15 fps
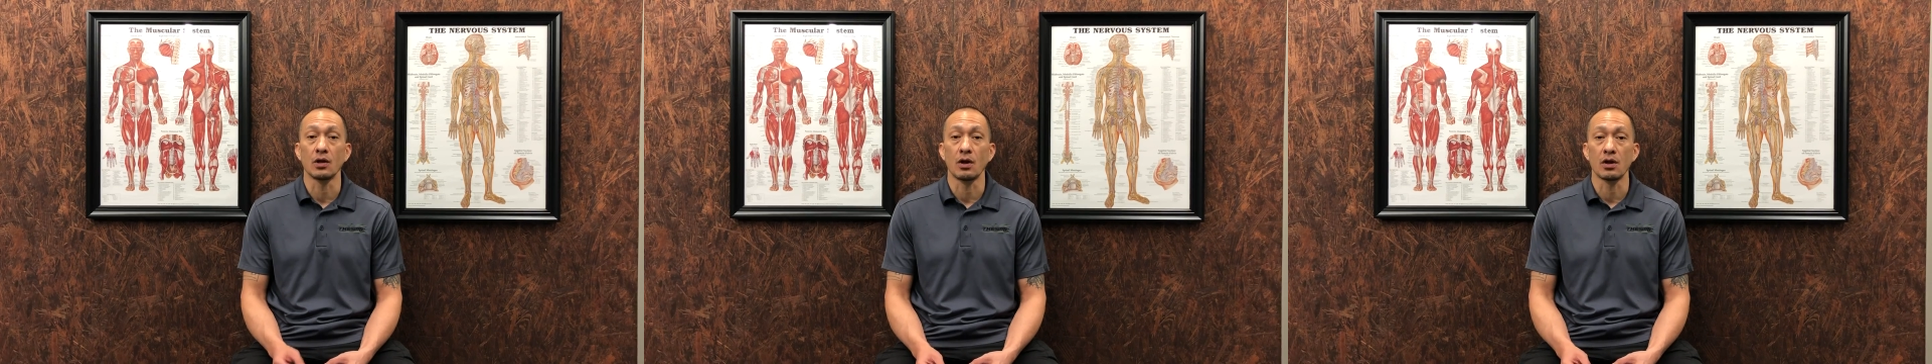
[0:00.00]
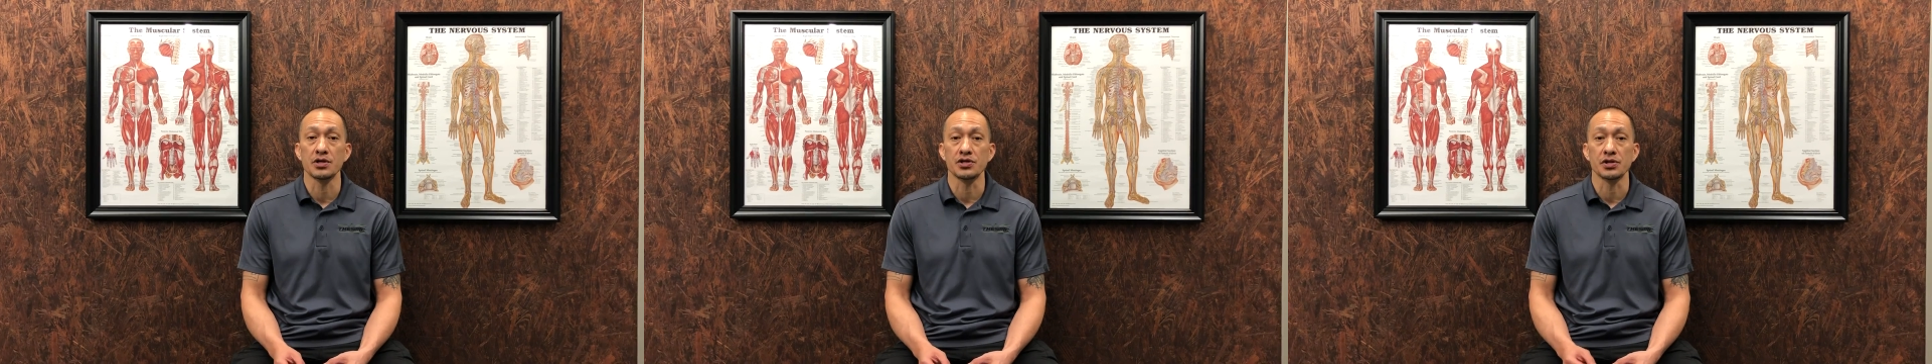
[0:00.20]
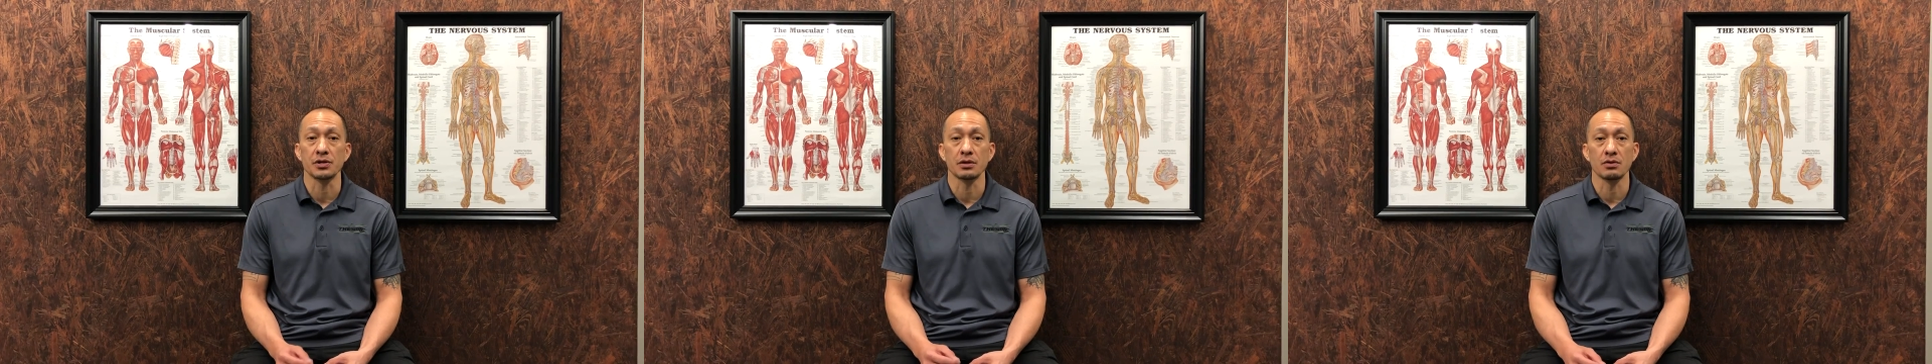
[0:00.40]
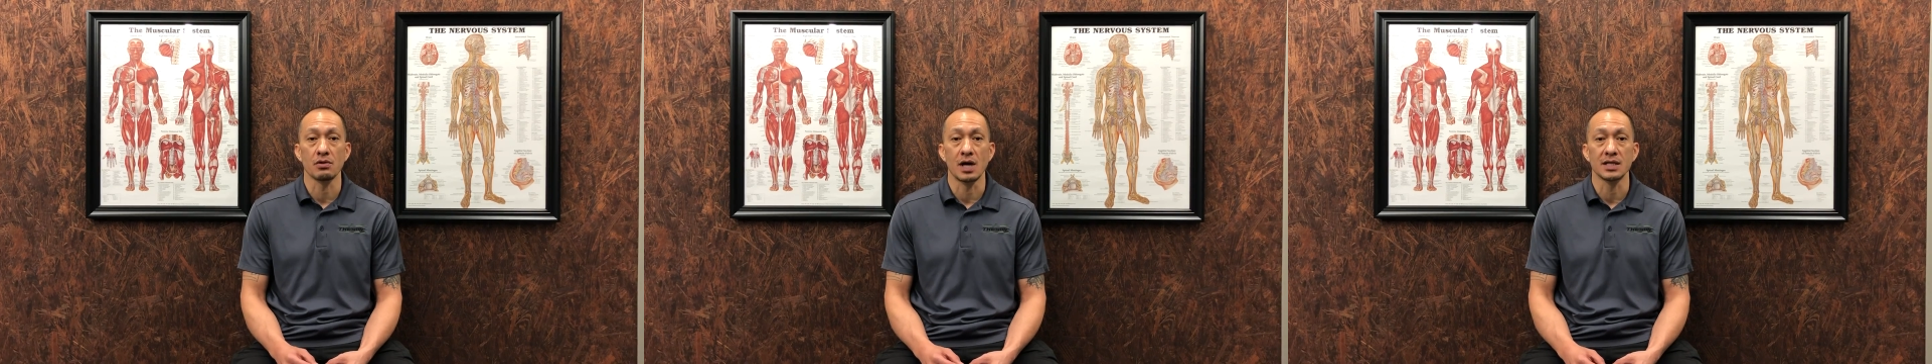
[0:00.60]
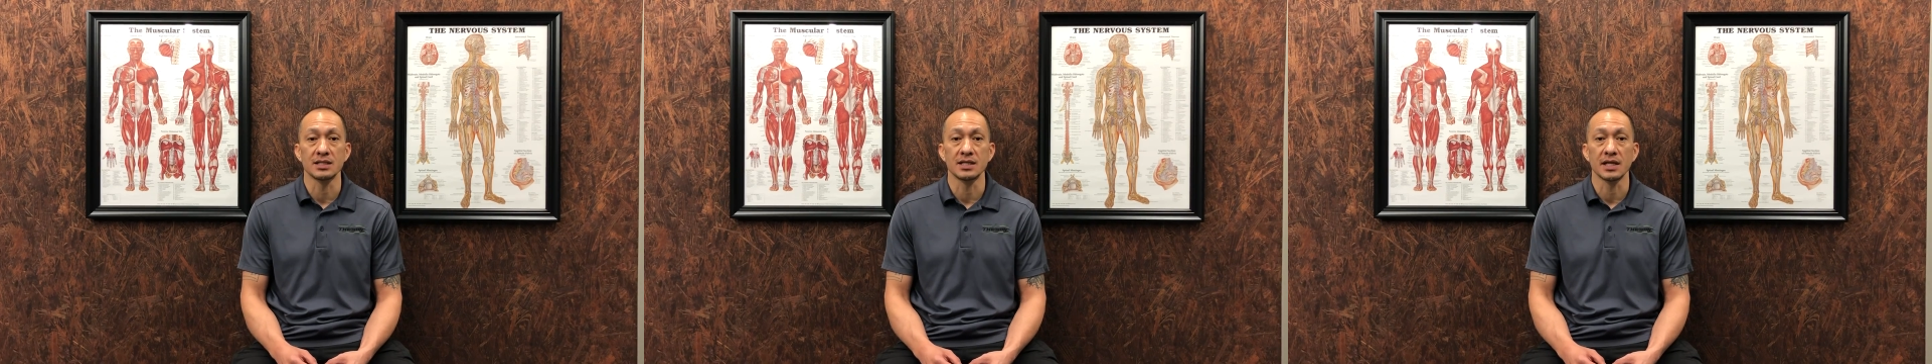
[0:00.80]
larger
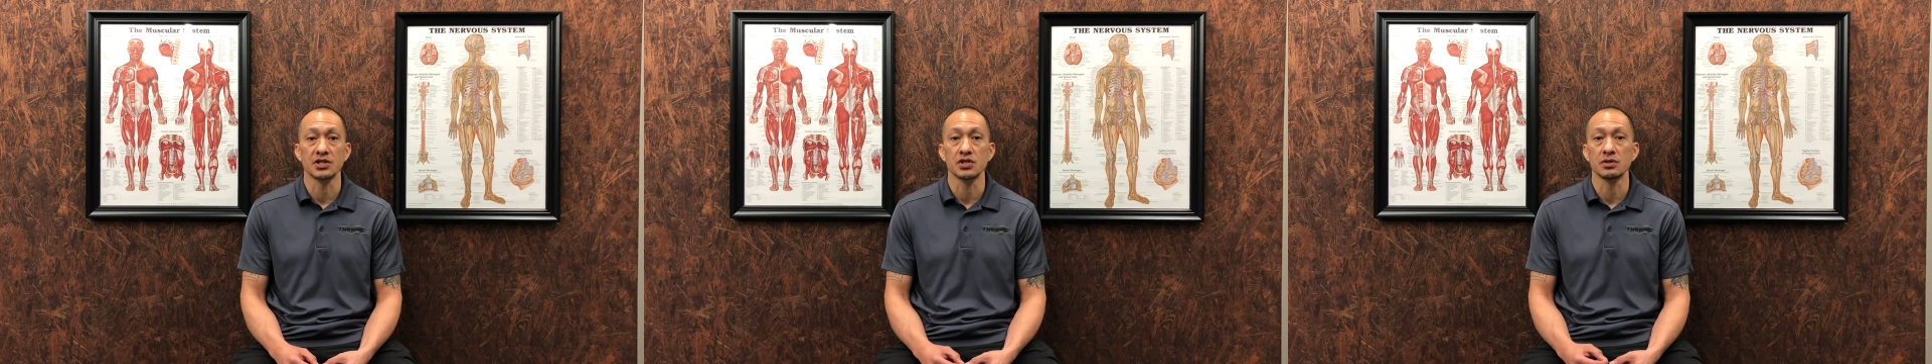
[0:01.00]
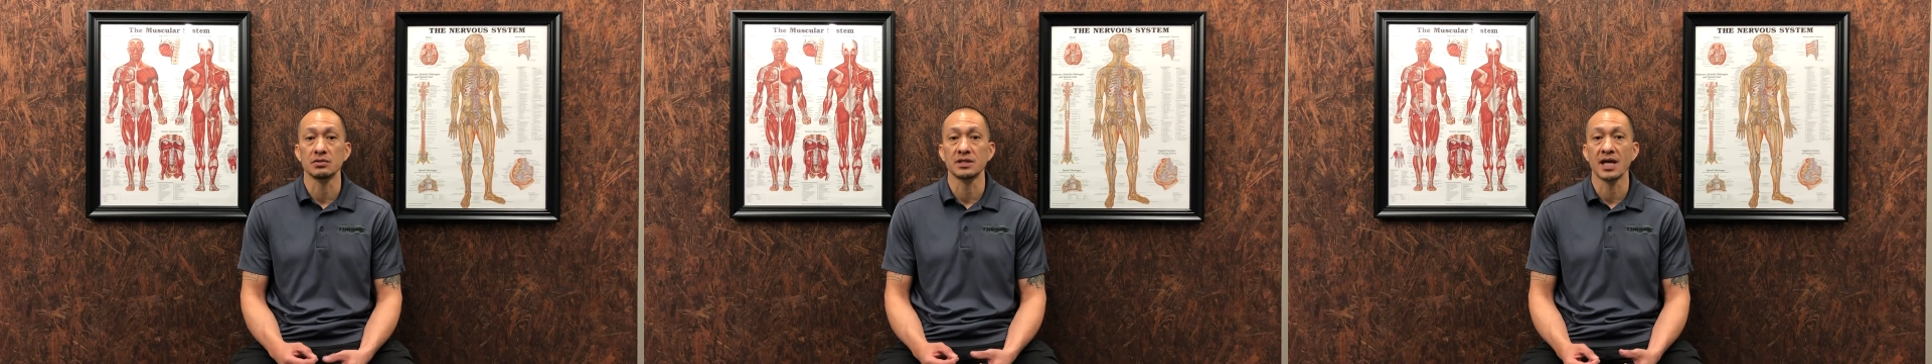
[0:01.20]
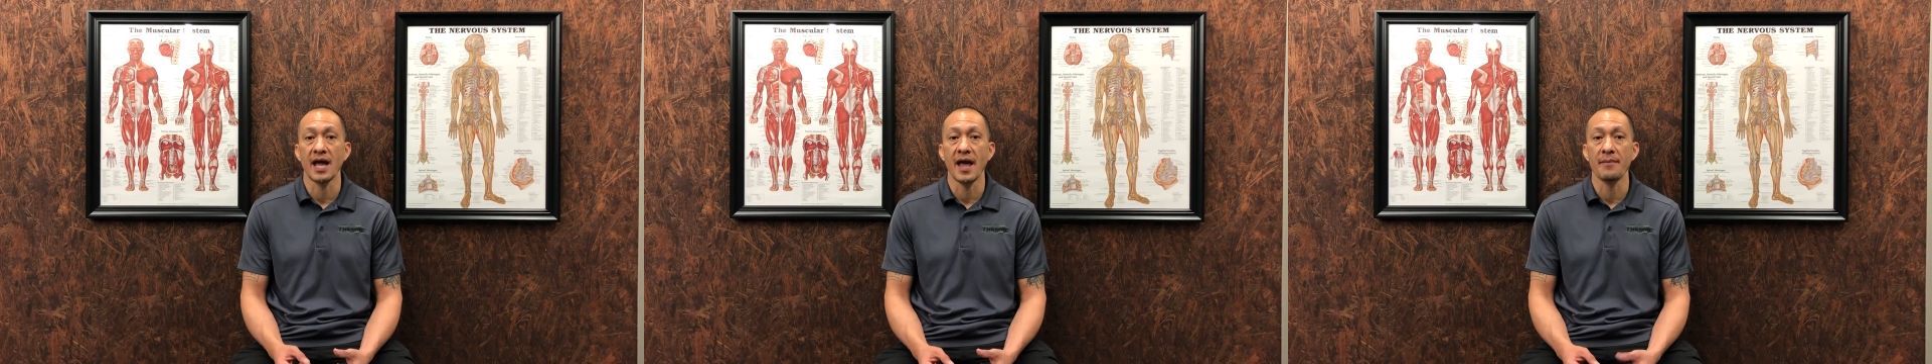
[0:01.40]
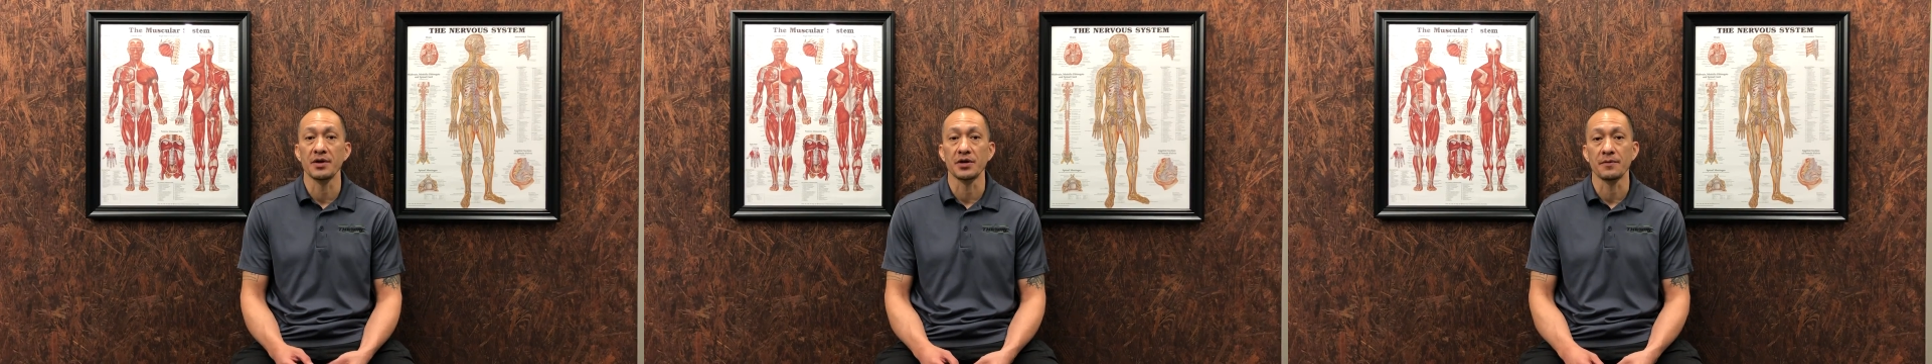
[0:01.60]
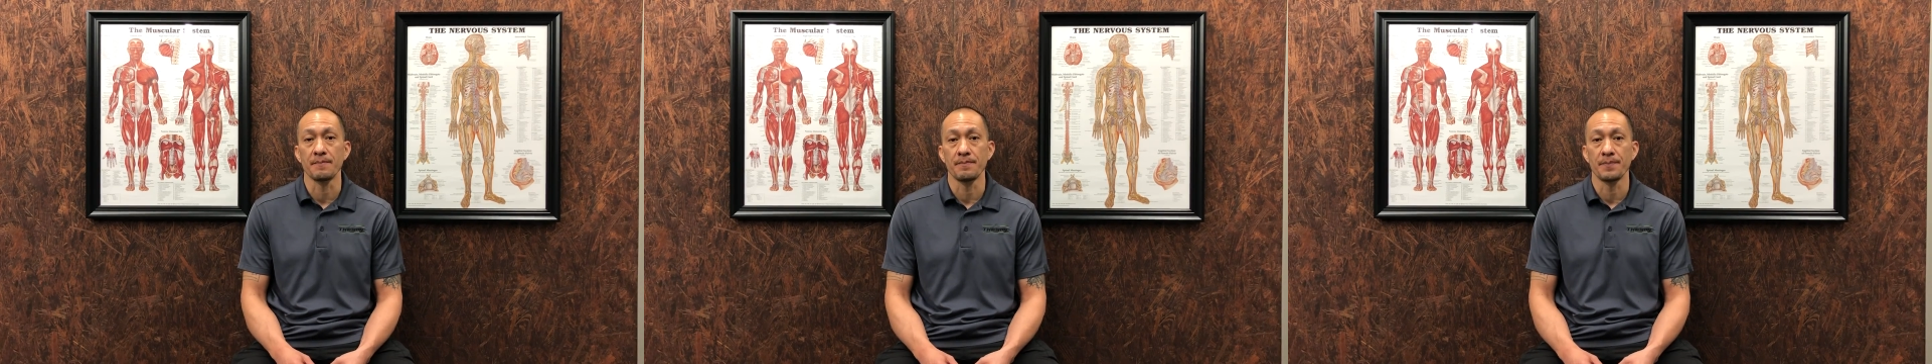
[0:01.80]
cross-sectional diameter.